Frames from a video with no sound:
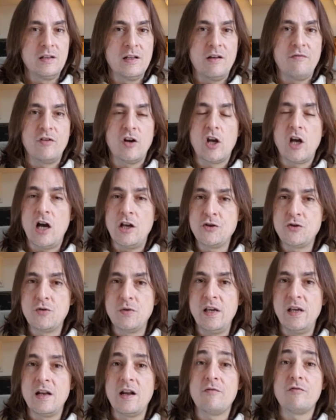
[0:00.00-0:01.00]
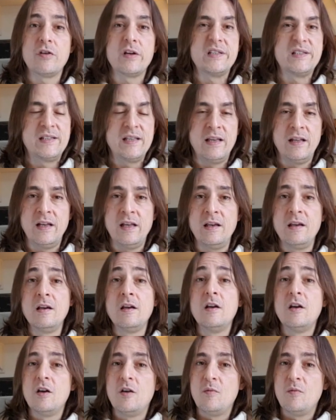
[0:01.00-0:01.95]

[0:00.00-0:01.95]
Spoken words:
in every country, in every city,